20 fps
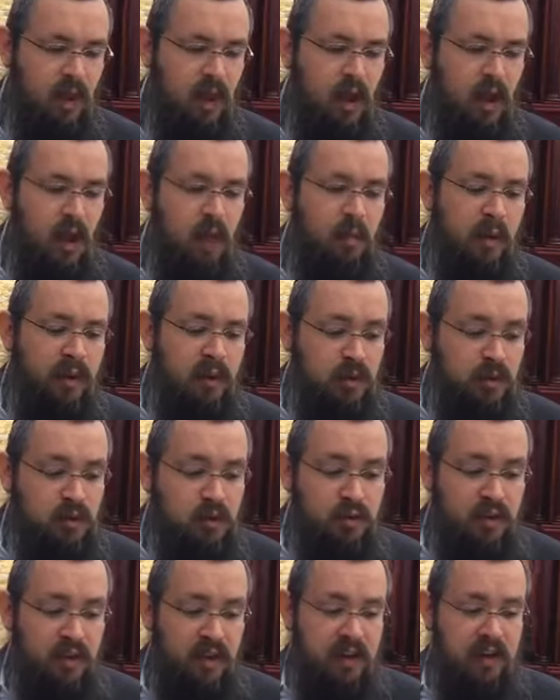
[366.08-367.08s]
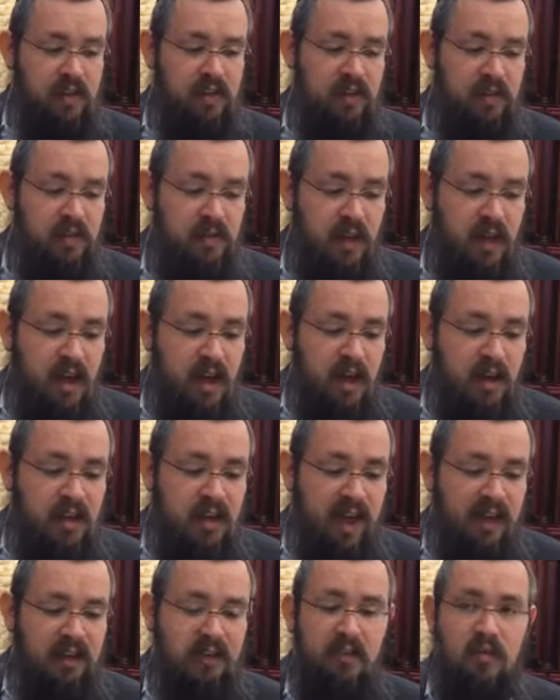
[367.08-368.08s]
But the truth is
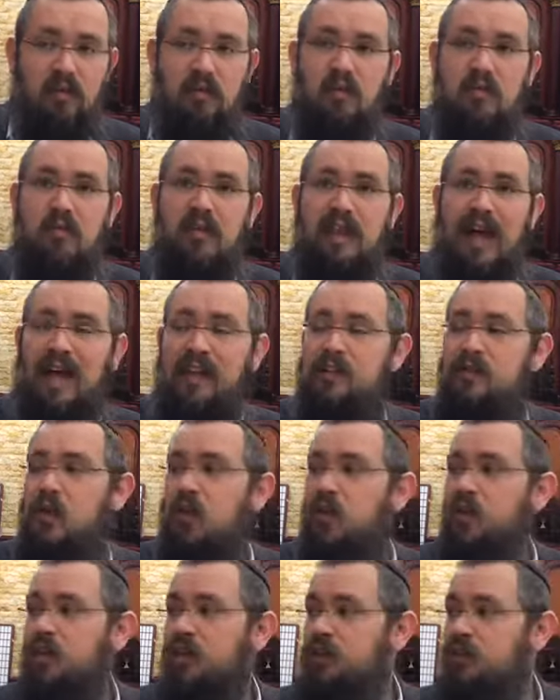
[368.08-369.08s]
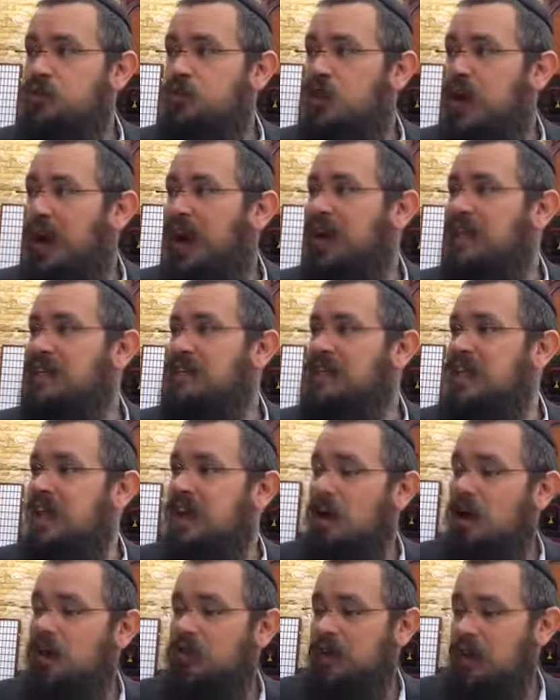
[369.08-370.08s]
that that's only true as they
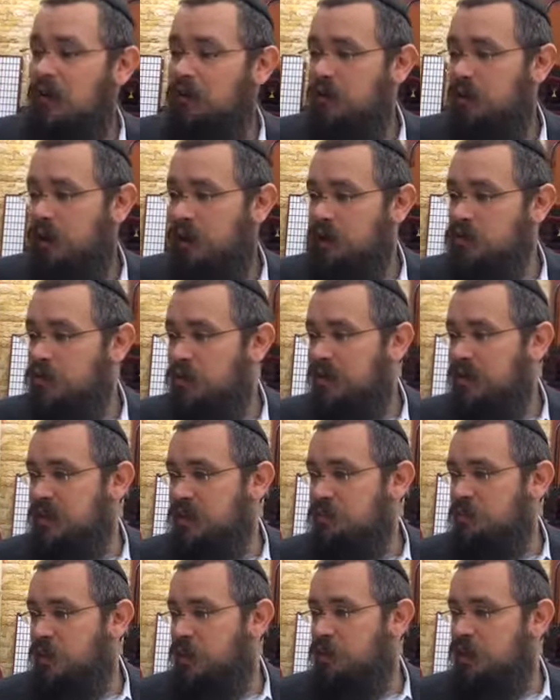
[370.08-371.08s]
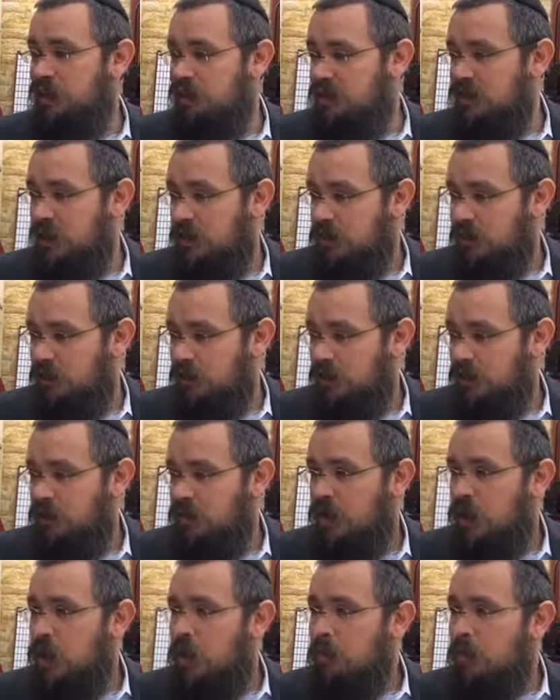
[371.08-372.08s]
are down here, as we experience them here.
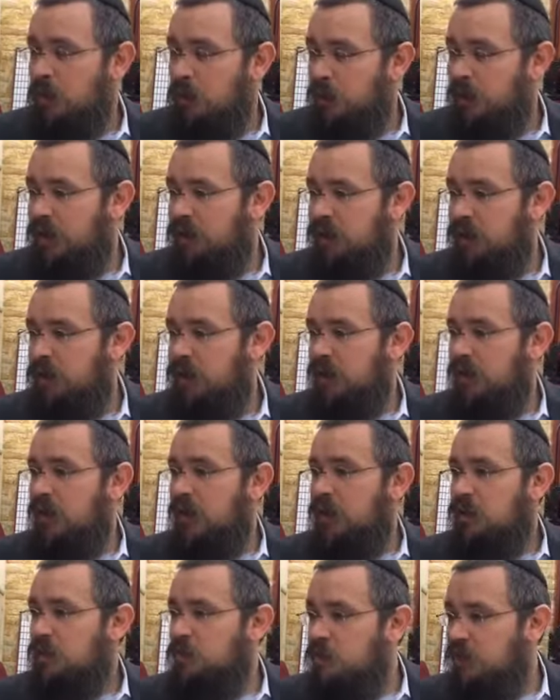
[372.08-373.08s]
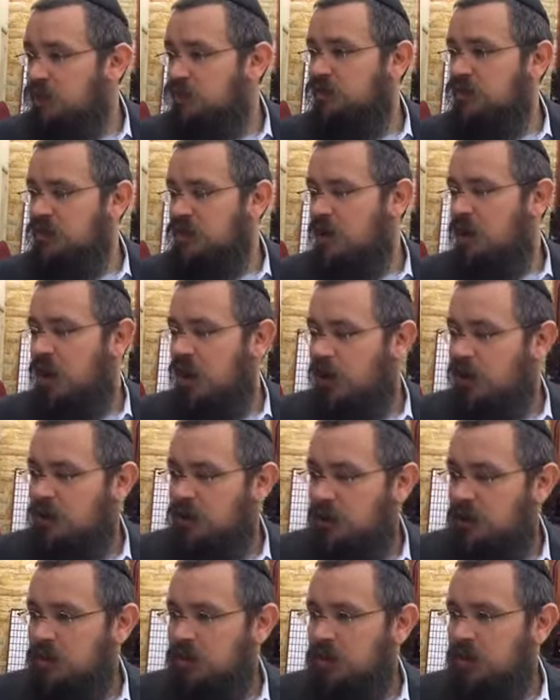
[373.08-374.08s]
But really, the mitzvahs are higher
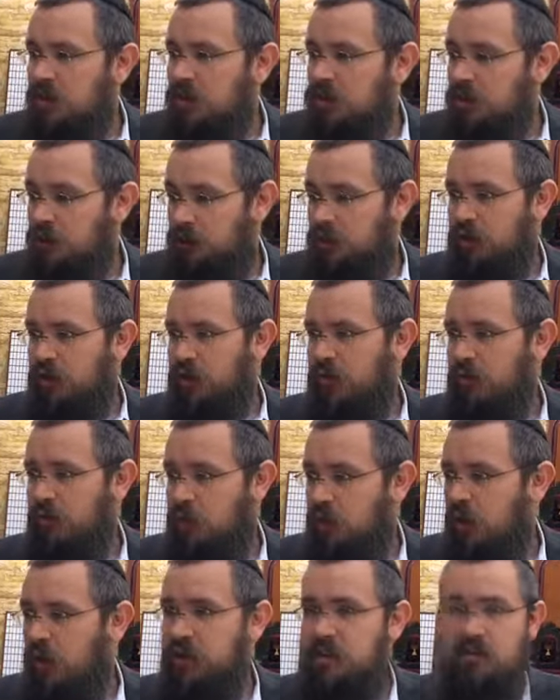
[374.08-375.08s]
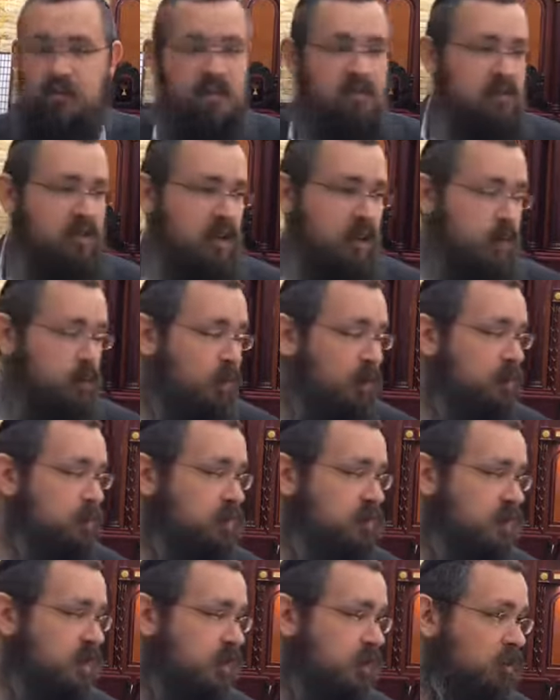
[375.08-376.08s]
than Torah. Why are
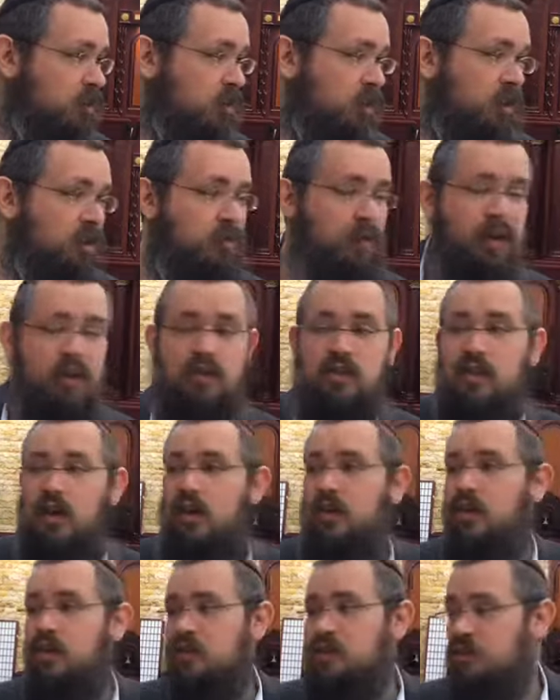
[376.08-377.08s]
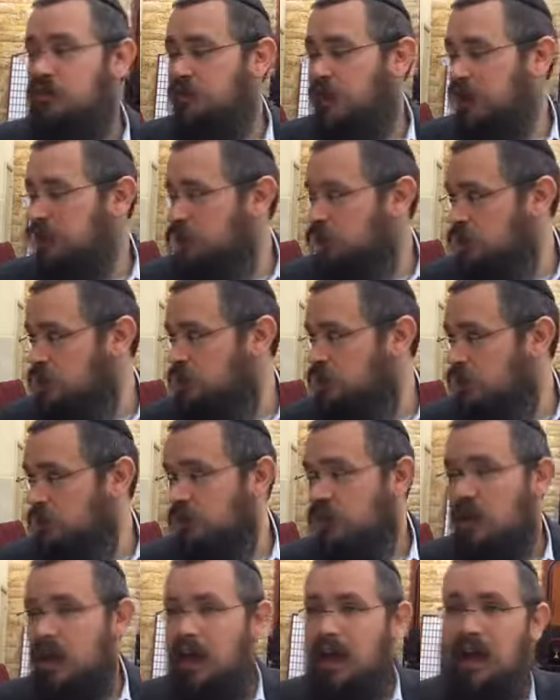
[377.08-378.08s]
mitzvahs higher than Torah? Because Torah is divine wisdom,
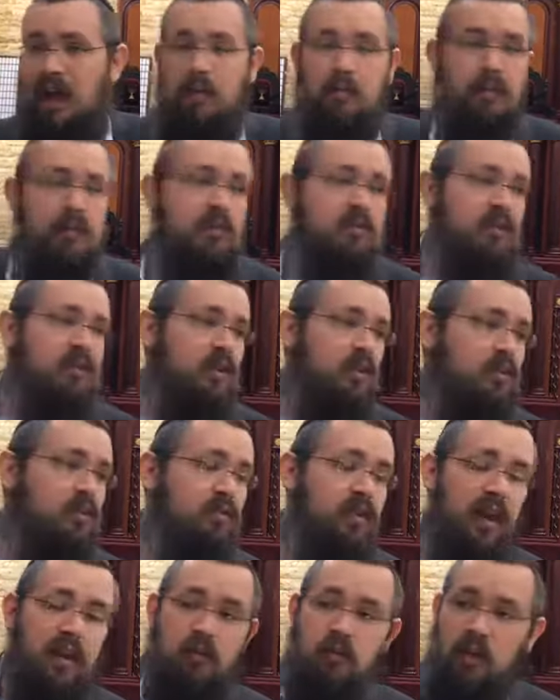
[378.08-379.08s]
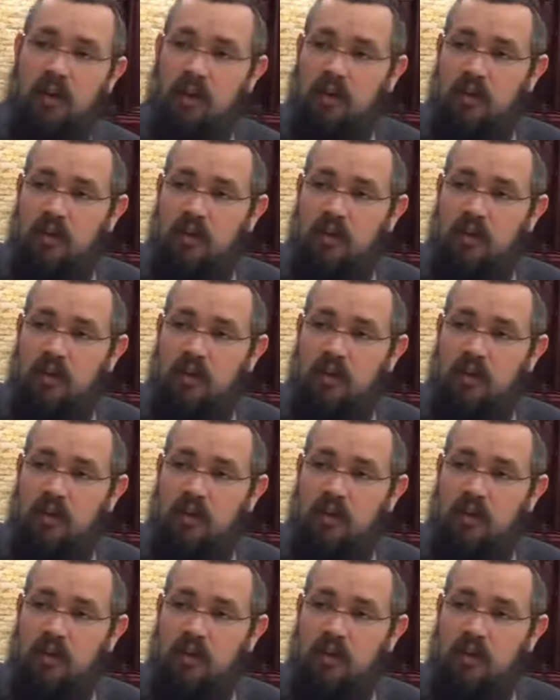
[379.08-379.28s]
and mitzvahs are divine will.